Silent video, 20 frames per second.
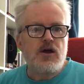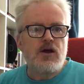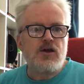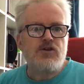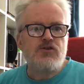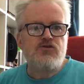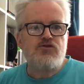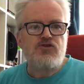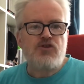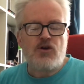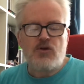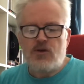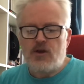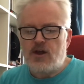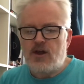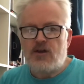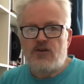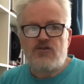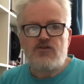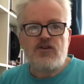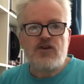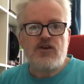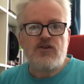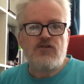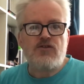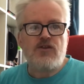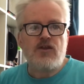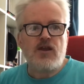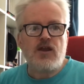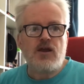showcase
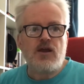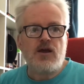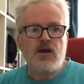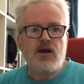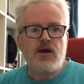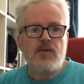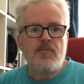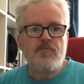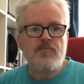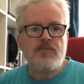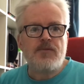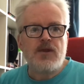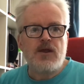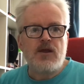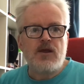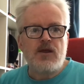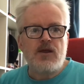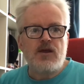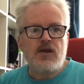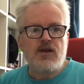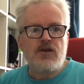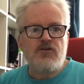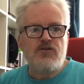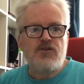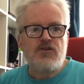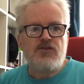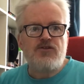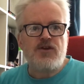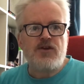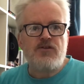is the
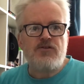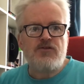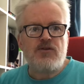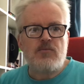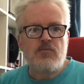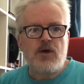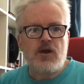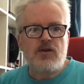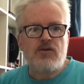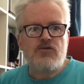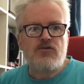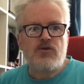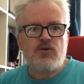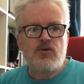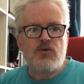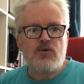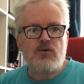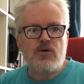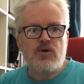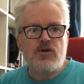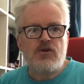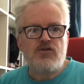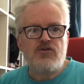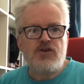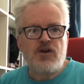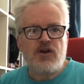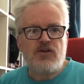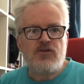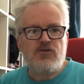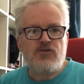sentimental,
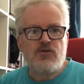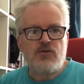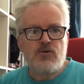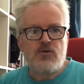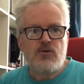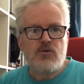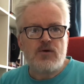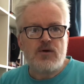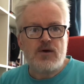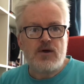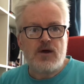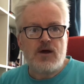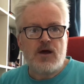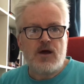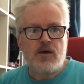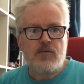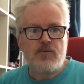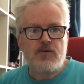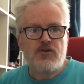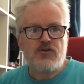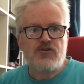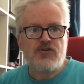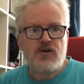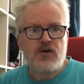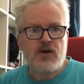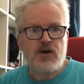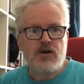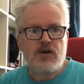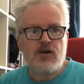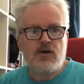gentle
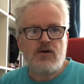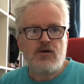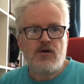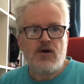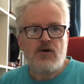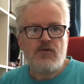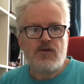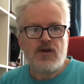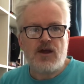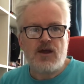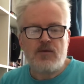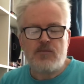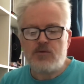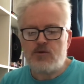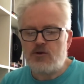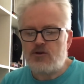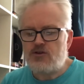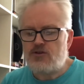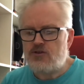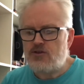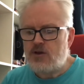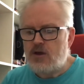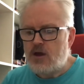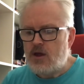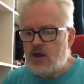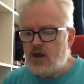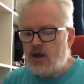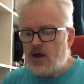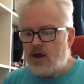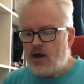side of Kate Bush,
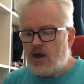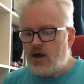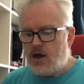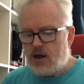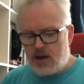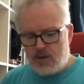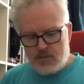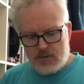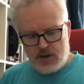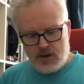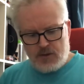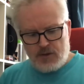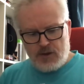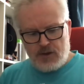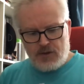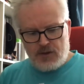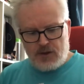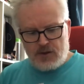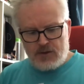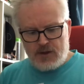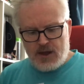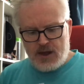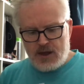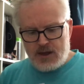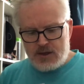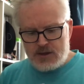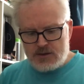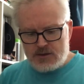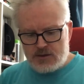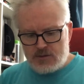and I think
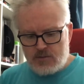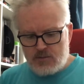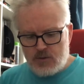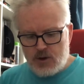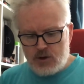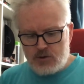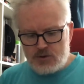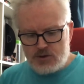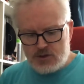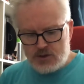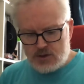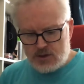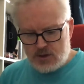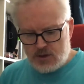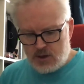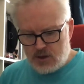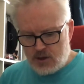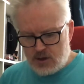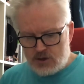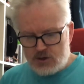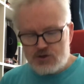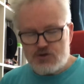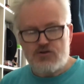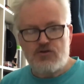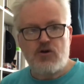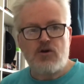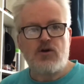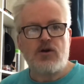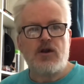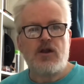that is most
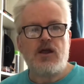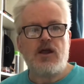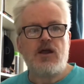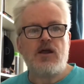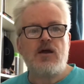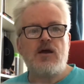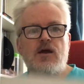strongly